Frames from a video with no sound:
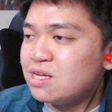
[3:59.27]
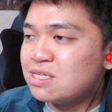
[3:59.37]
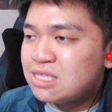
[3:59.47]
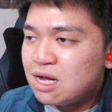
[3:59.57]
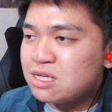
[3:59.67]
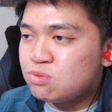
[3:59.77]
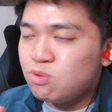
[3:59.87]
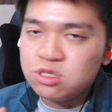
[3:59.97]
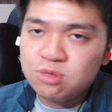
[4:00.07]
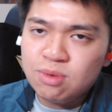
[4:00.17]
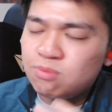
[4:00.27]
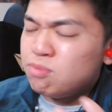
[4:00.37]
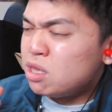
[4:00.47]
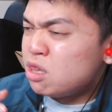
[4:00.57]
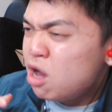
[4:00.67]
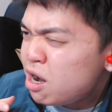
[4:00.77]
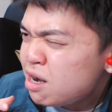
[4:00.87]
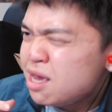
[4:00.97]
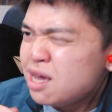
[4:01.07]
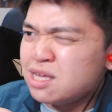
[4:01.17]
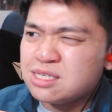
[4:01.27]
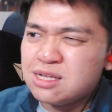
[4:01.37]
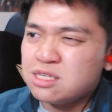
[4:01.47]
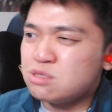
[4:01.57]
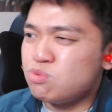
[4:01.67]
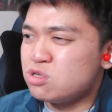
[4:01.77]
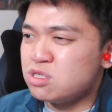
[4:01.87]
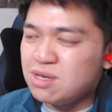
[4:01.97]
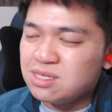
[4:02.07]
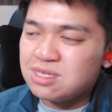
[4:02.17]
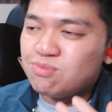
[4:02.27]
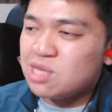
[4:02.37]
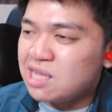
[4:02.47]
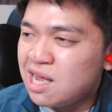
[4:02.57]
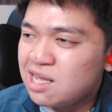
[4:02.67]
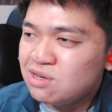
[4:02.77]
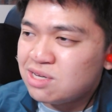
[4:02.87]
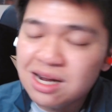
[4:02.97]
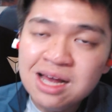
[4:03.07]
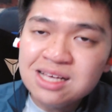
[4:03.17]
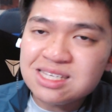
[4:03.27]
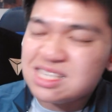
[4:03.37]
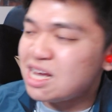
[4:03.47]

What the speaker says: It's not supposed to be melodic. It's not supposed to be something that you can sing